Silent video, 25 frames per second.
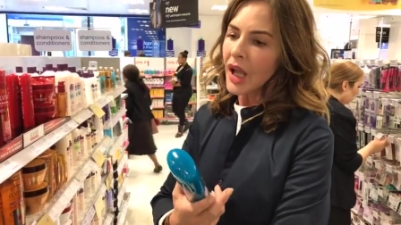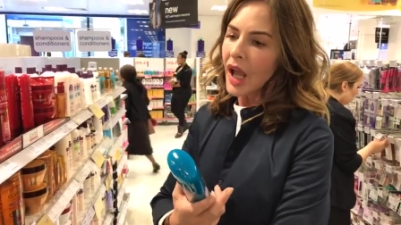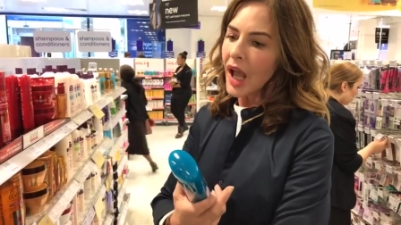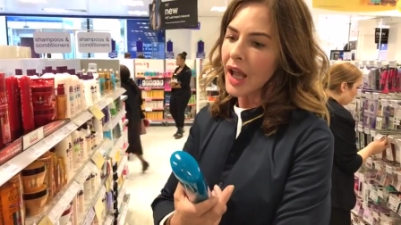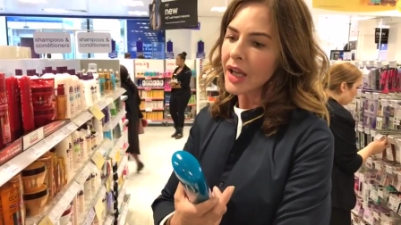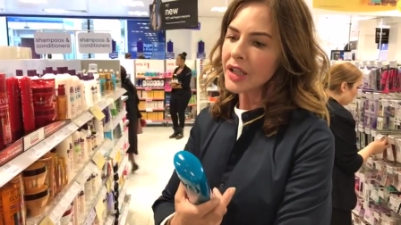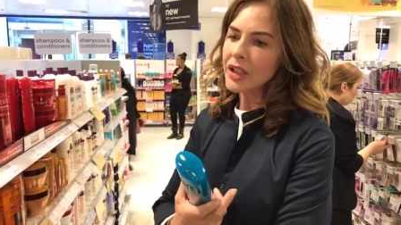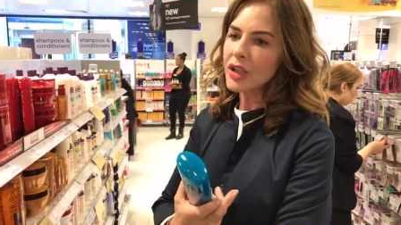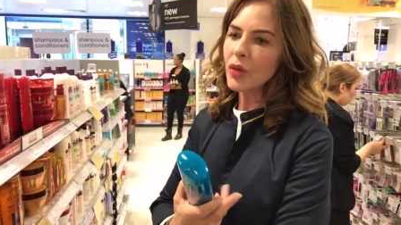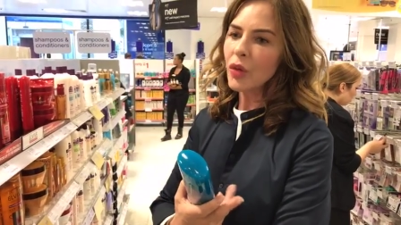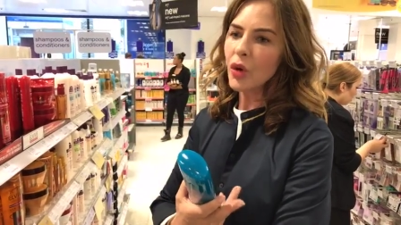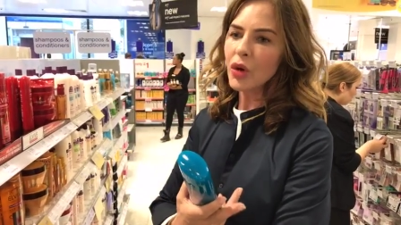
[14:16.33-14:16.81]

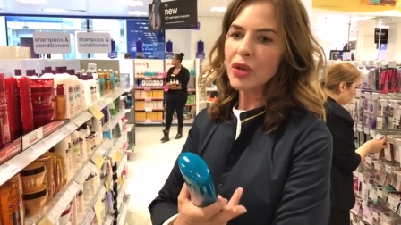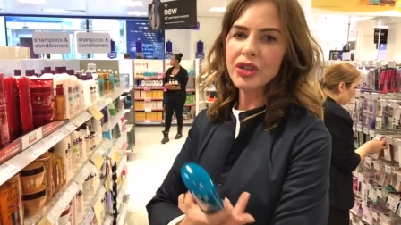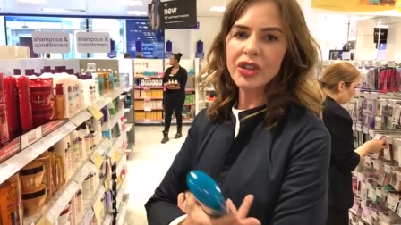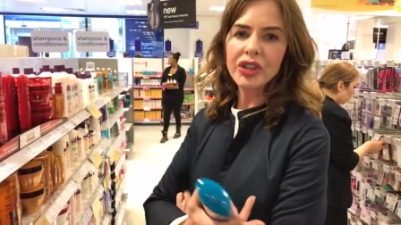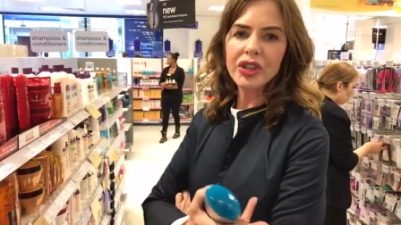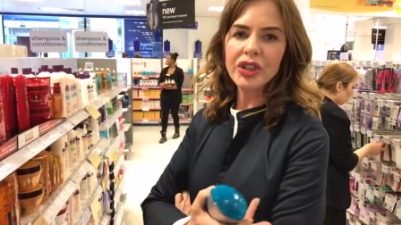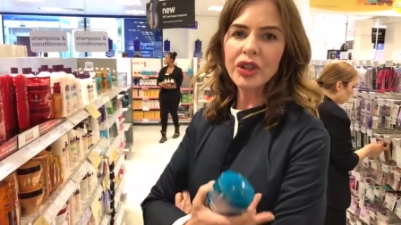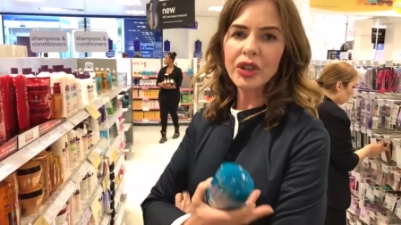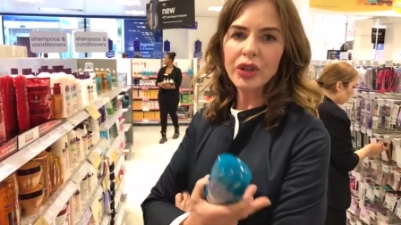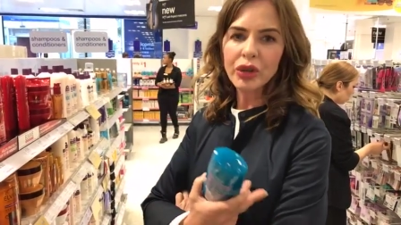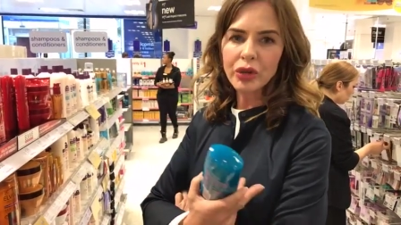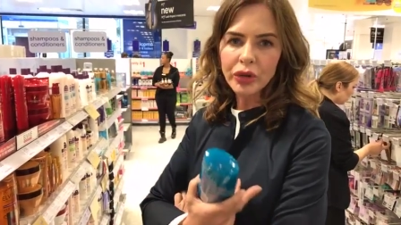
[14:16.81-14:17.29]
and you want
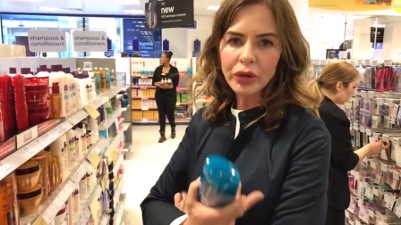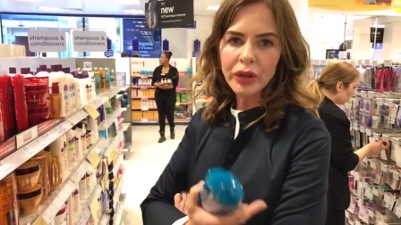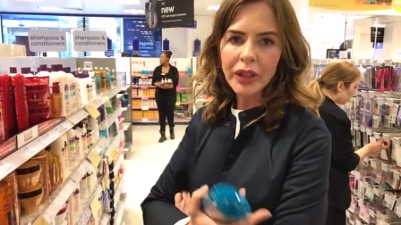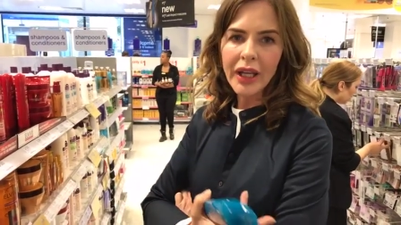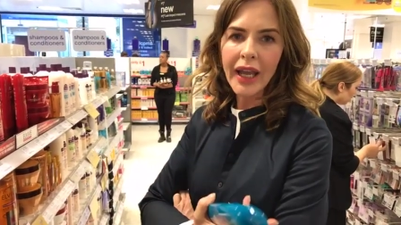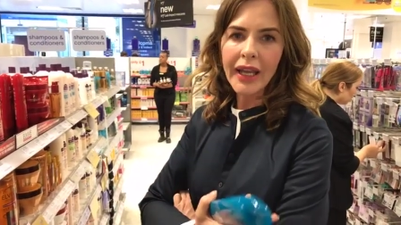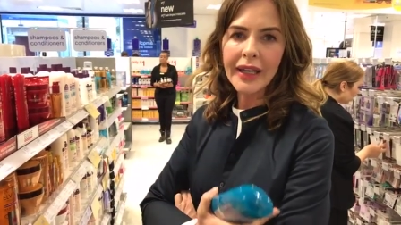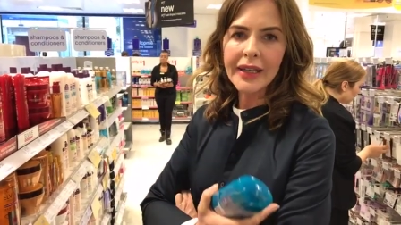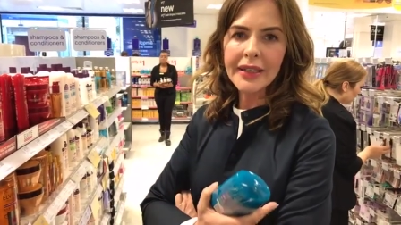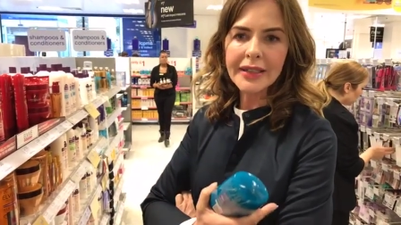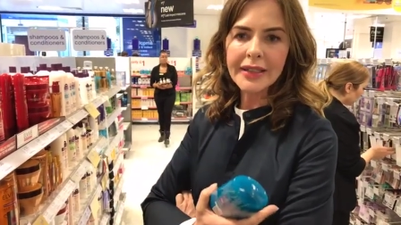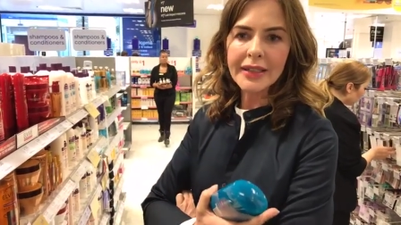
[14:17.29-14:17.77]
to
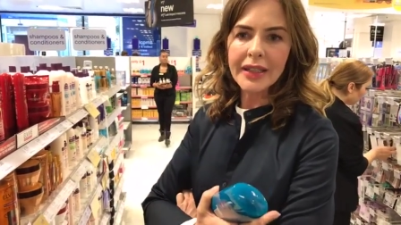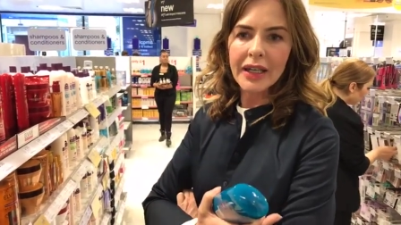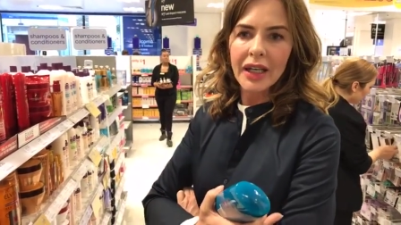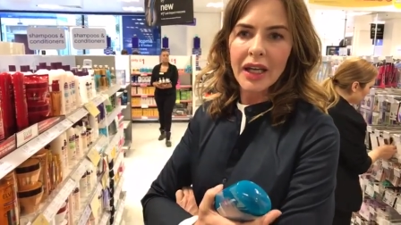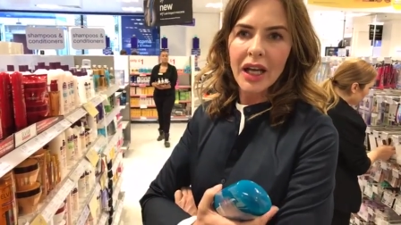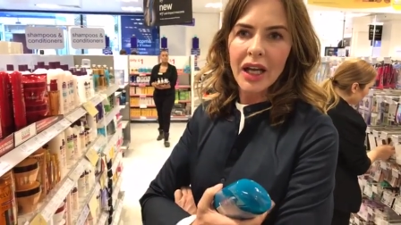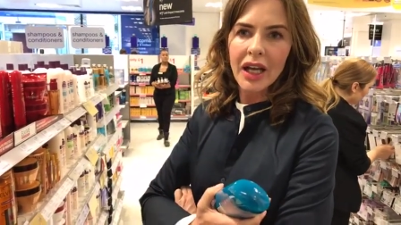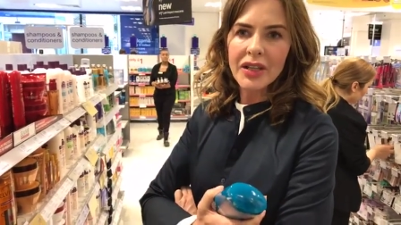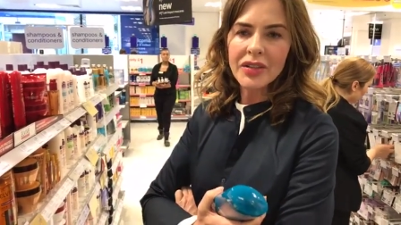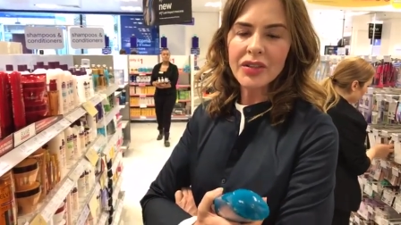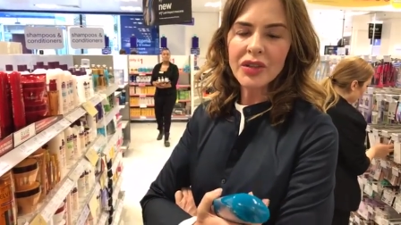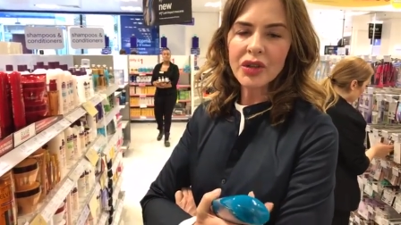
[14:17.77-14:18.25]
create
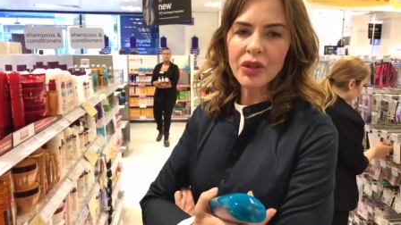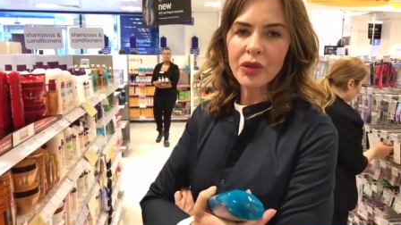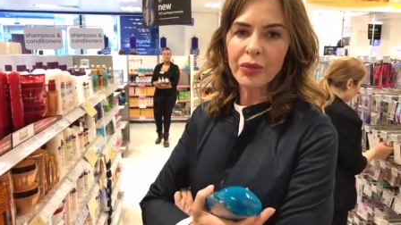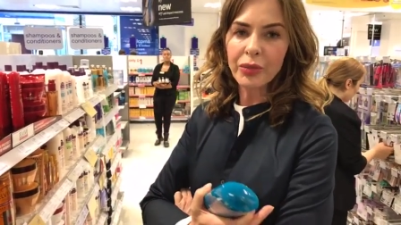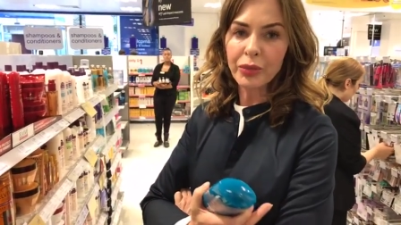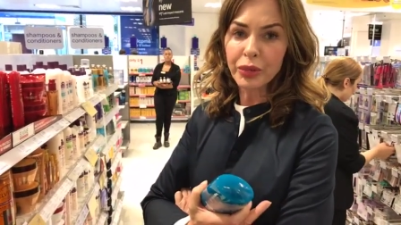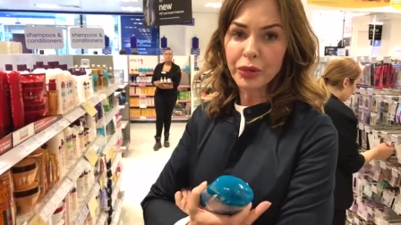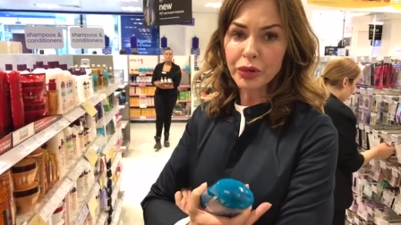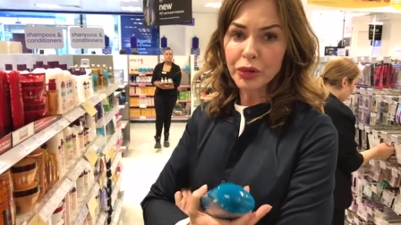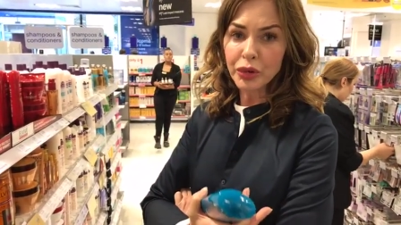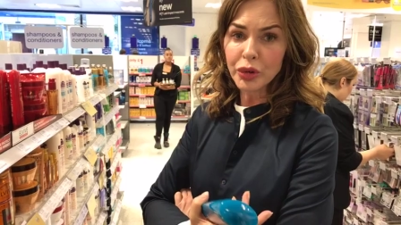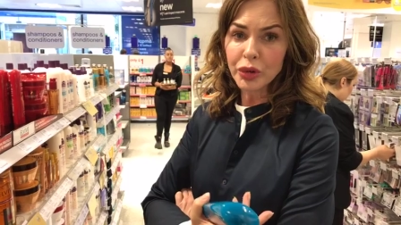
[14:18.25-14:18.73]
a sort of
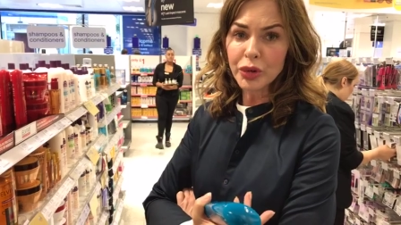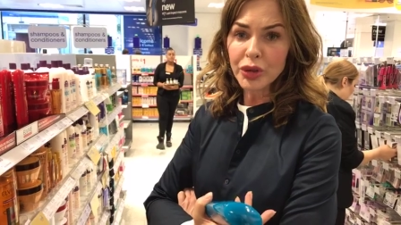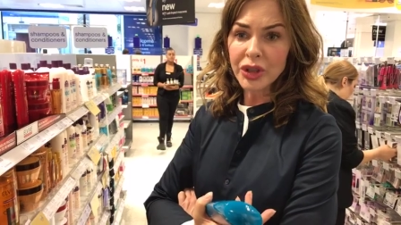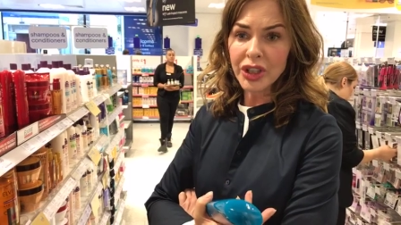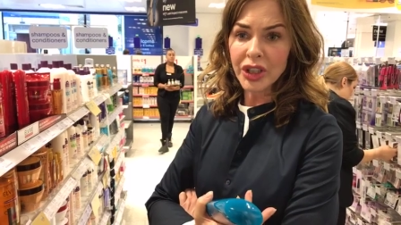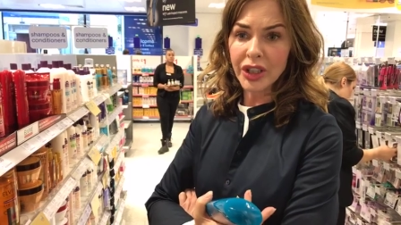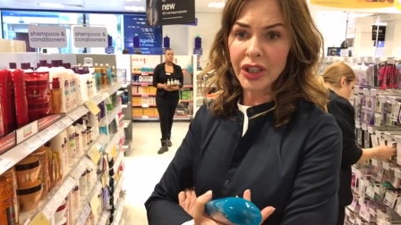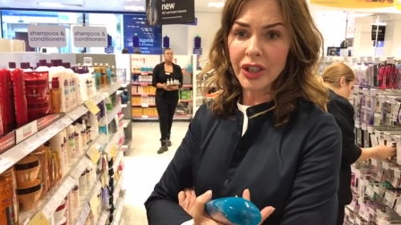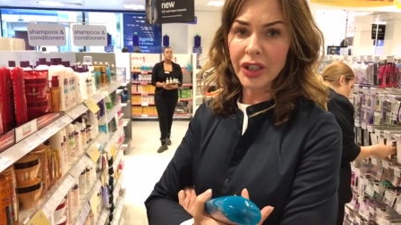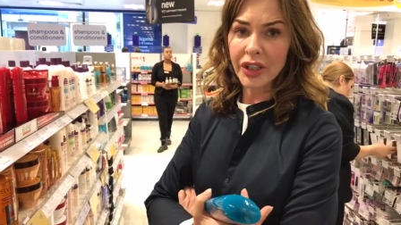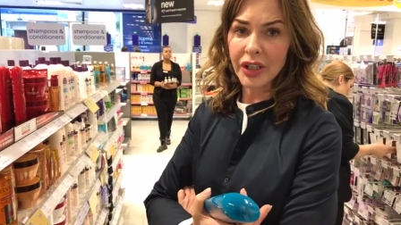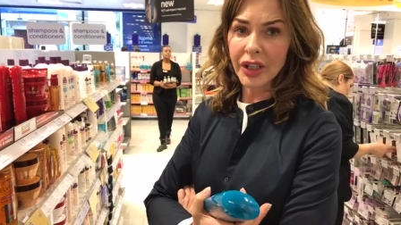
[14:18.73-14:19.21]

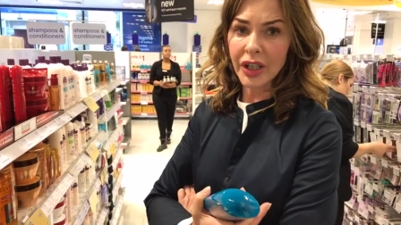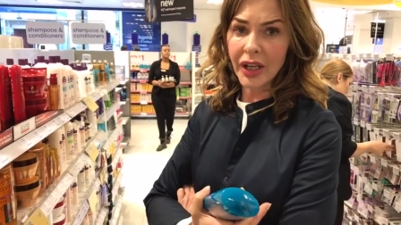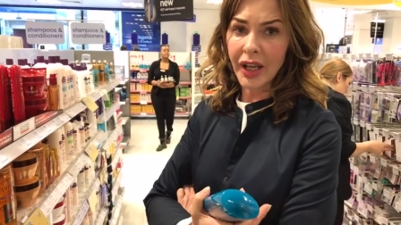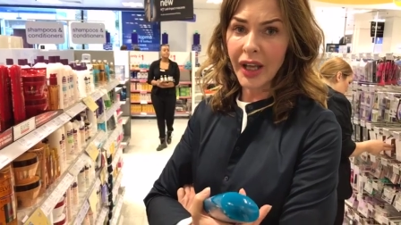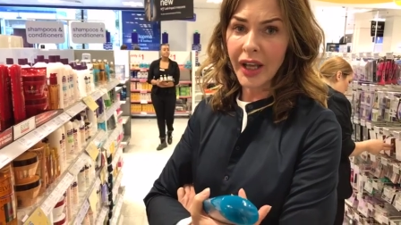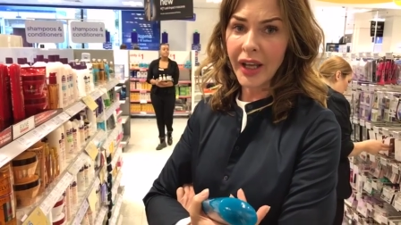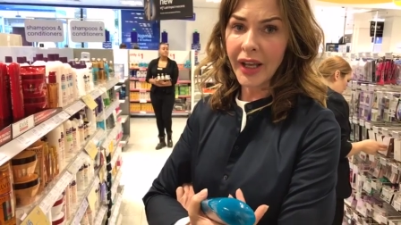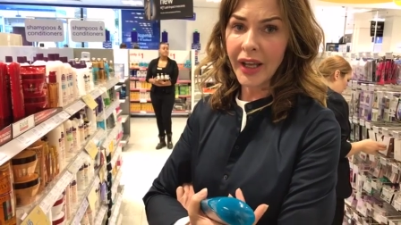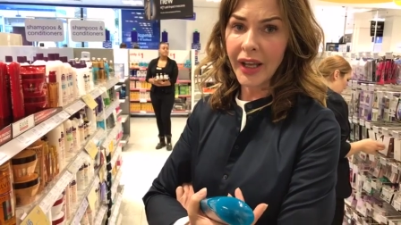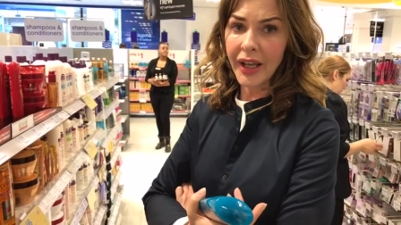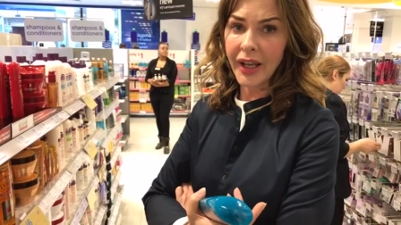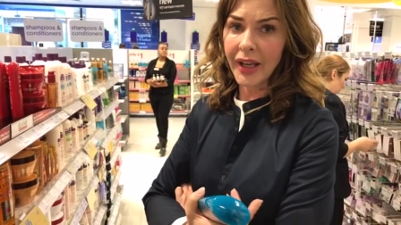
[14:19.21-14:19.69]
broader
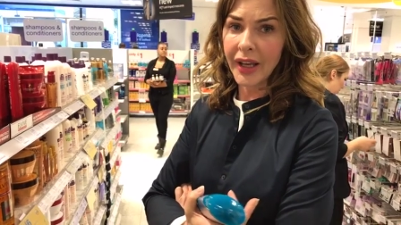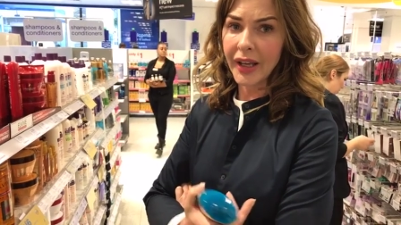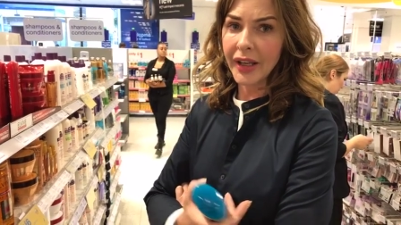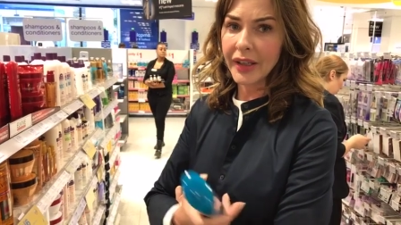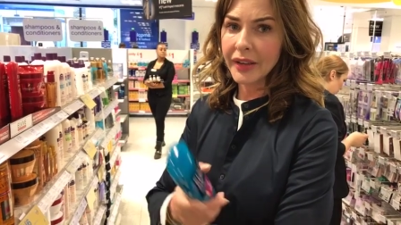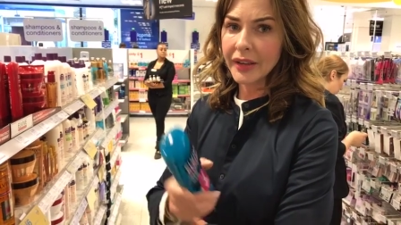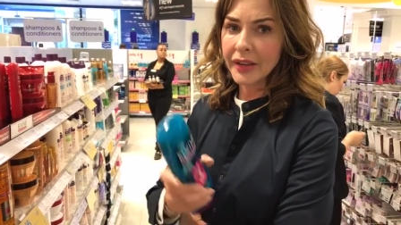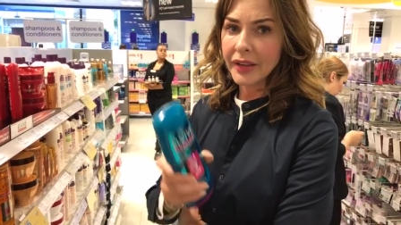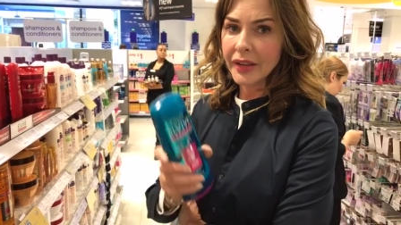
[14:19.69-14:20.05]
hair,